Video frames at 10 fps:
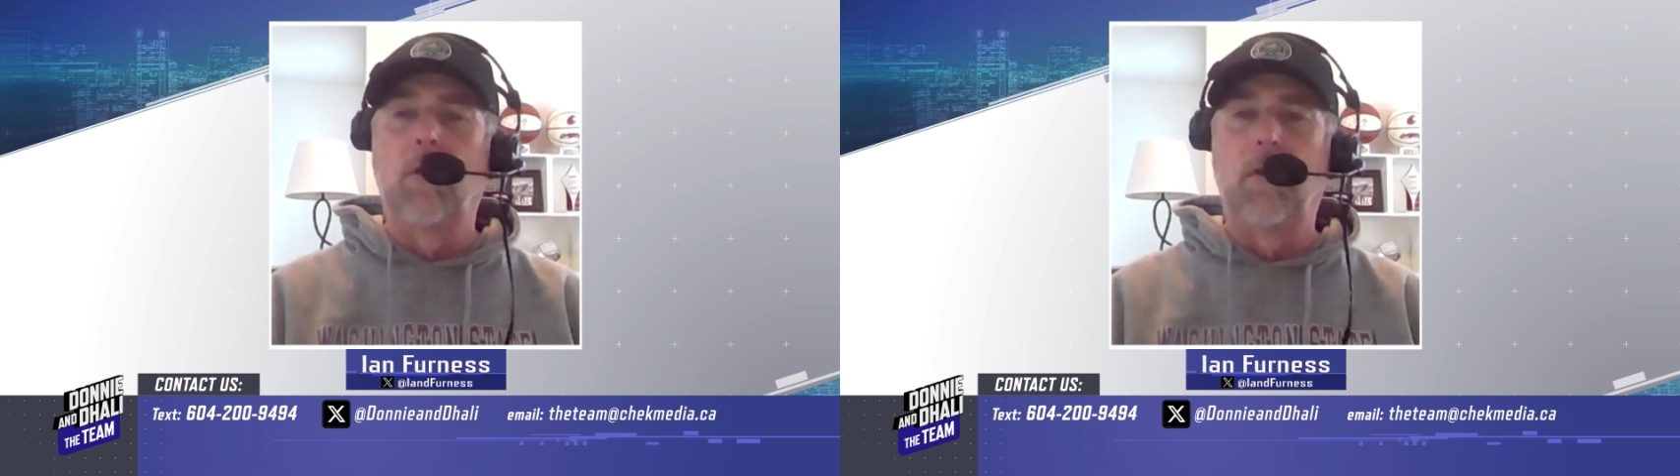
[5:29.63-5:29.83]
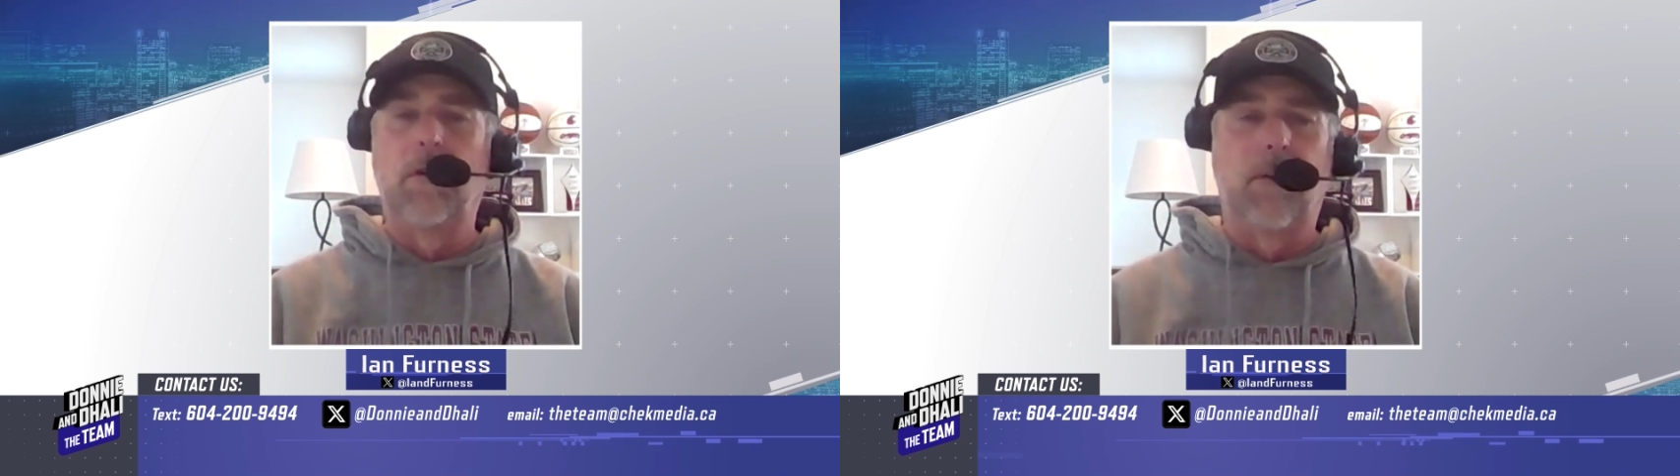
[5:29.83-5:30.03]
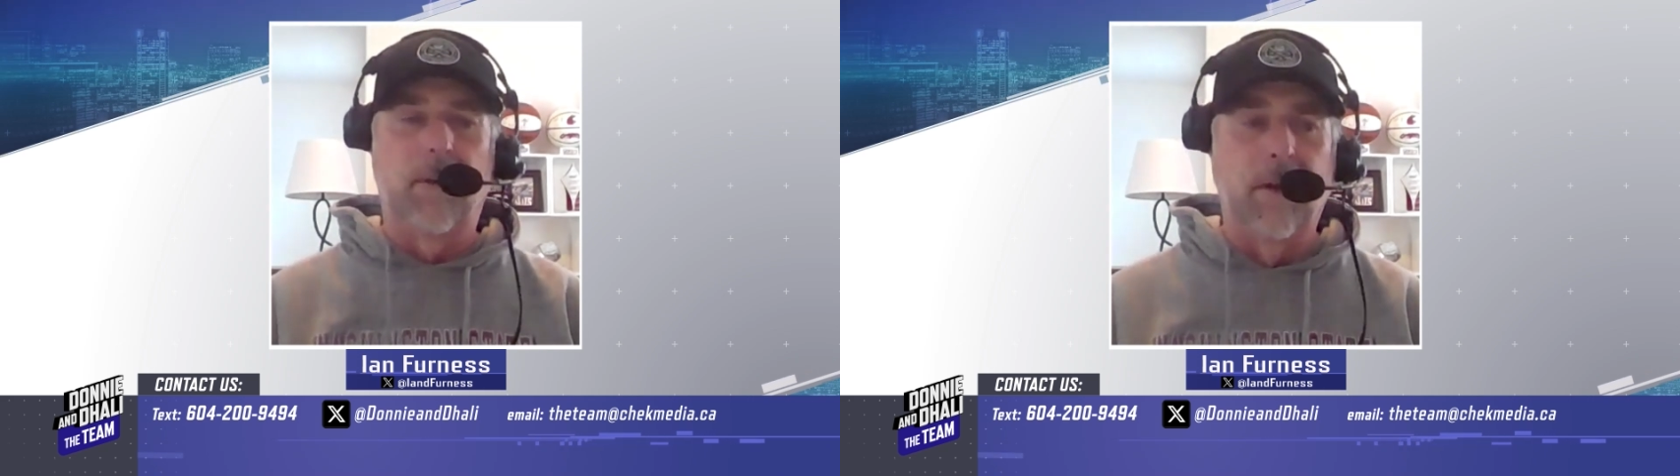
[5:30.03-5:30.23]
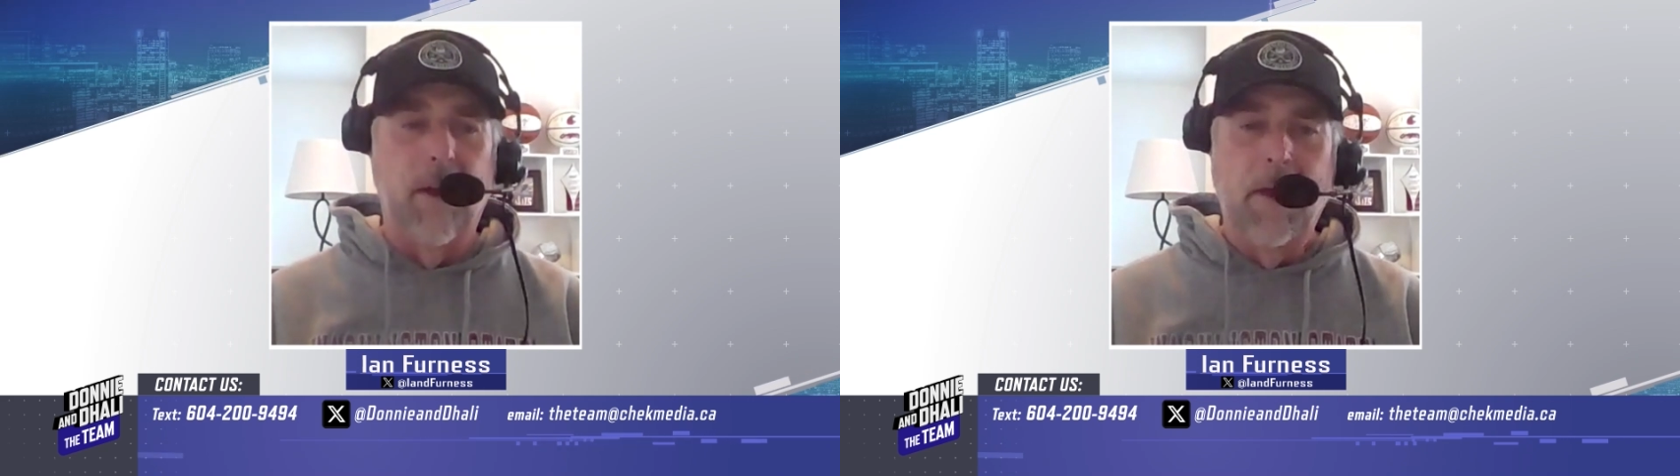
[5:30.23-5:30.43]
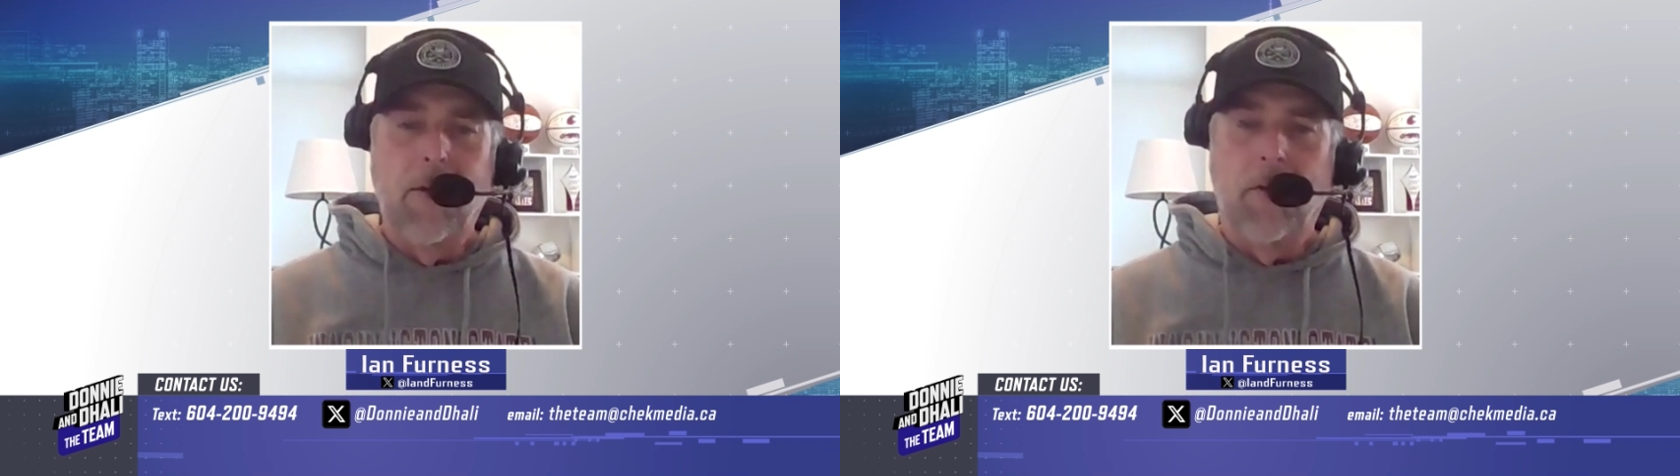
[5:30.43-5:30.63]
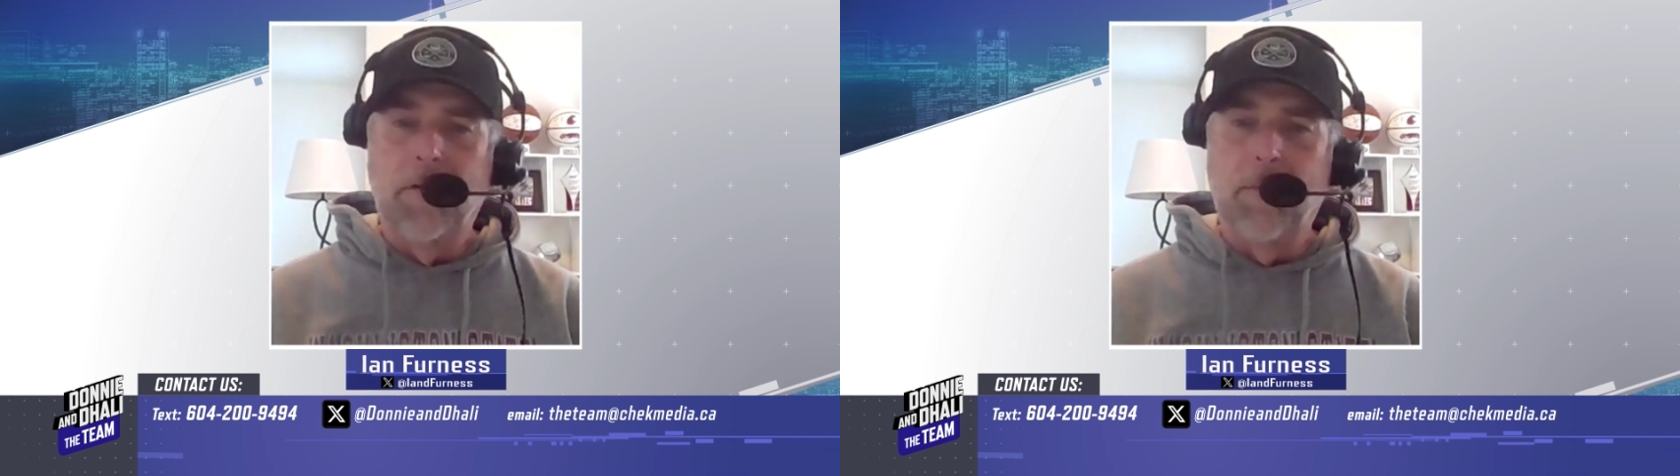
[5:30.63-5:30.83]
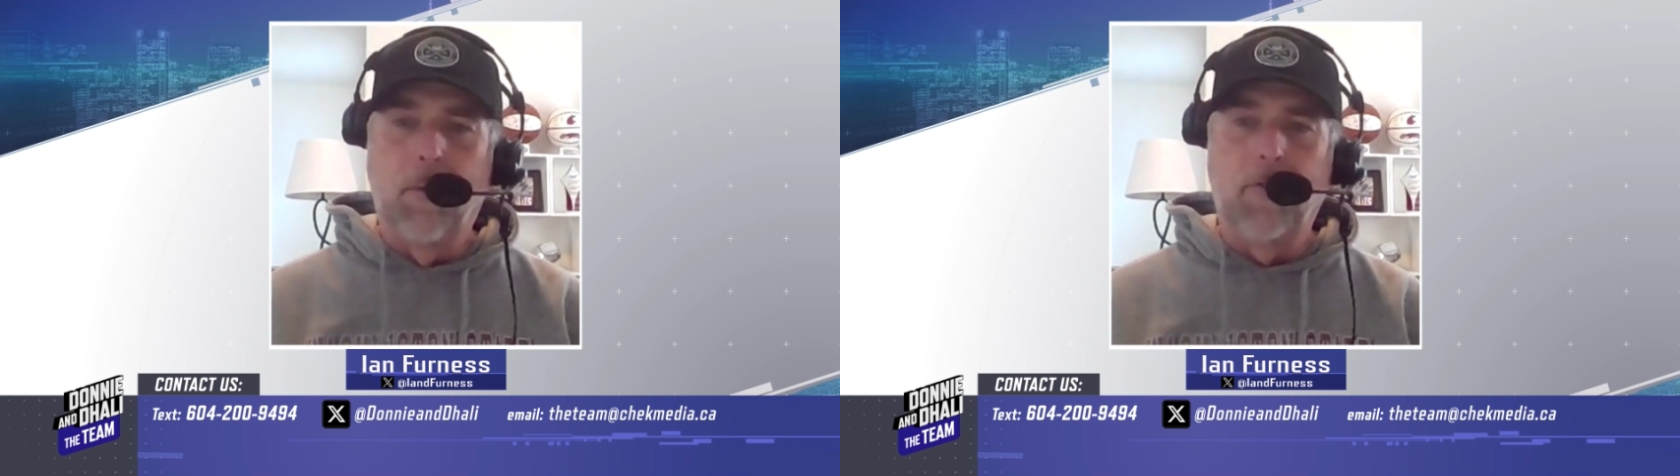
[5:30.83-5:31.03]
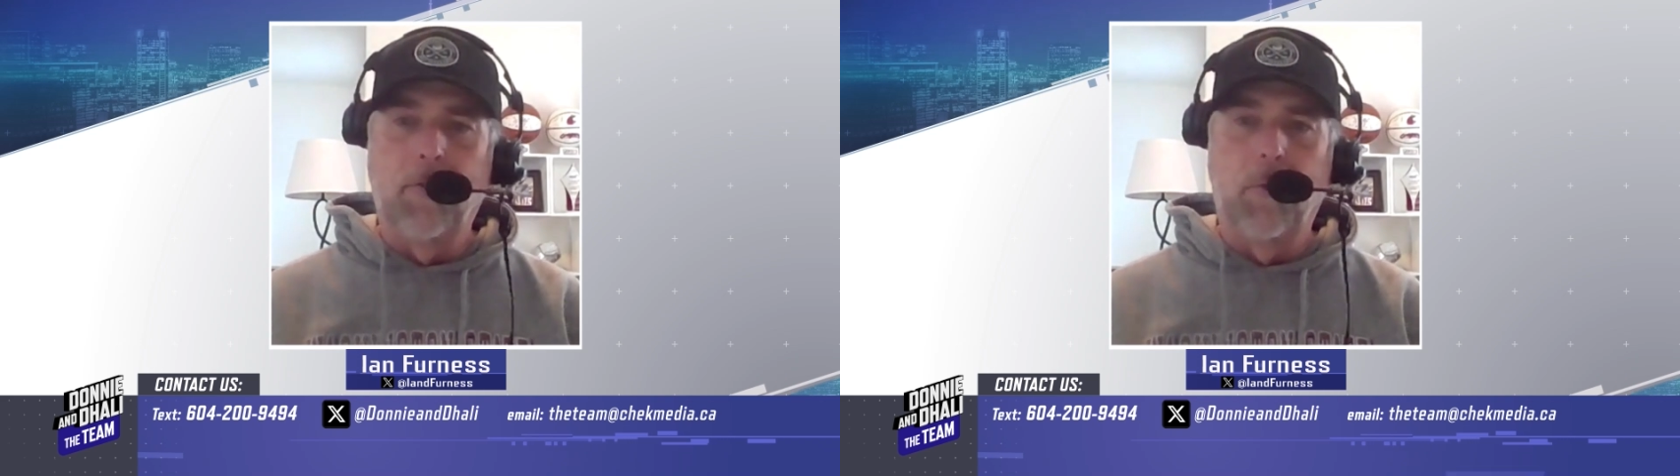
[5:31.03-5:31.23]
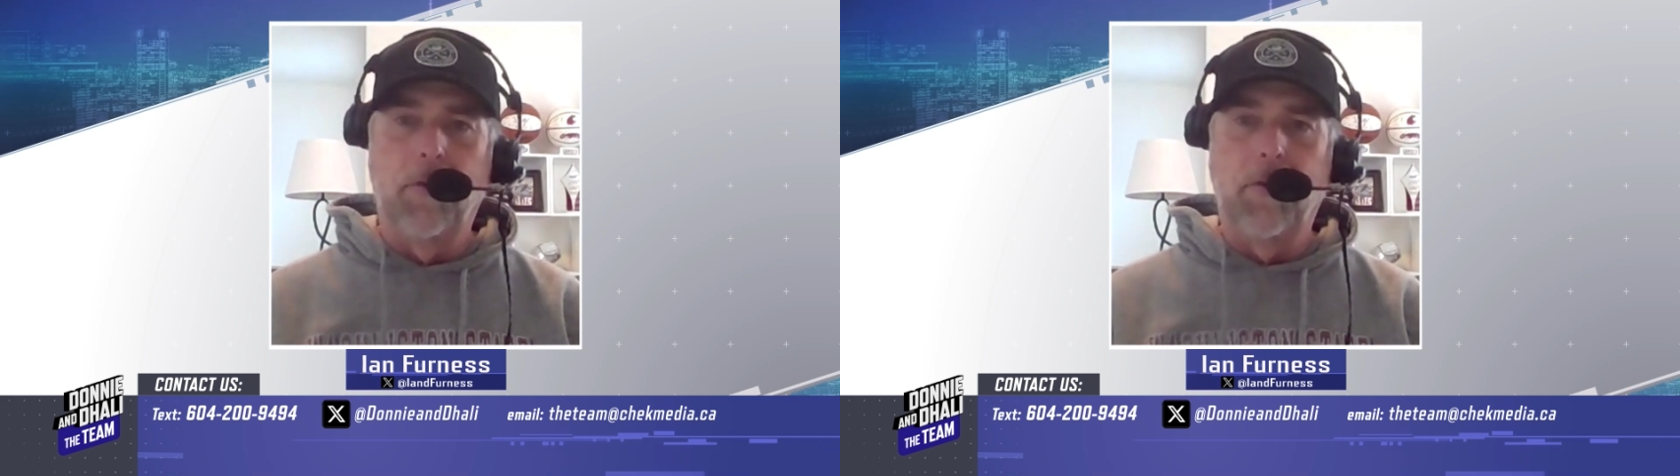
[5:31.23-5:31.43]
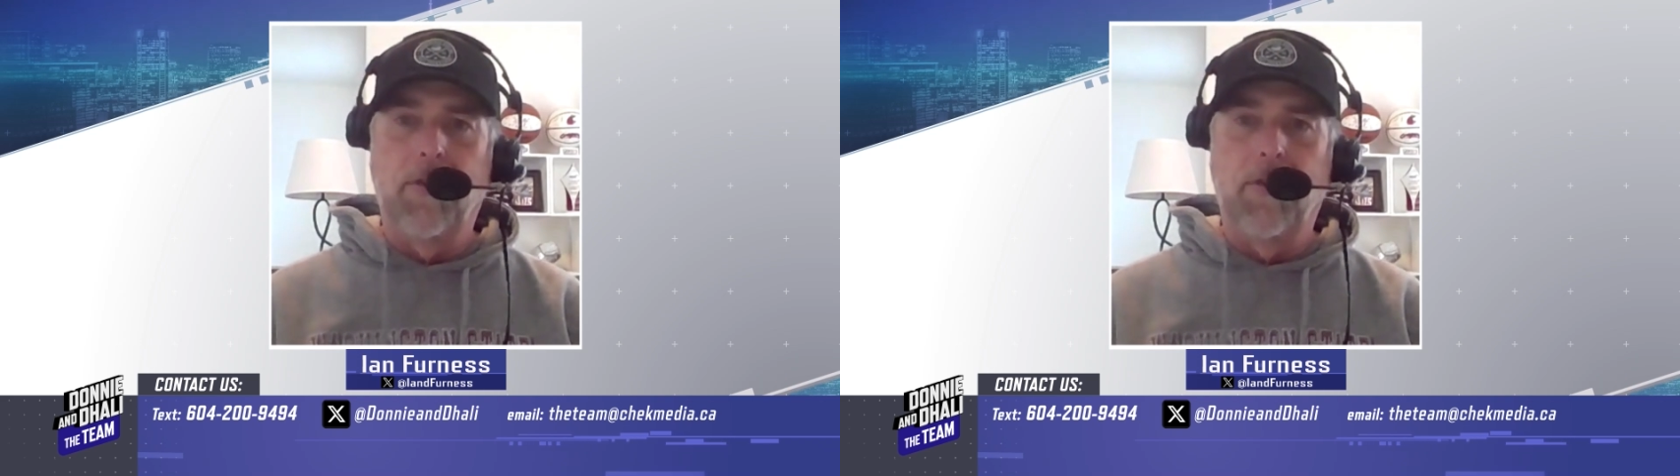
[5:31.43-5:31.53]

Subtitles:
world or sports world.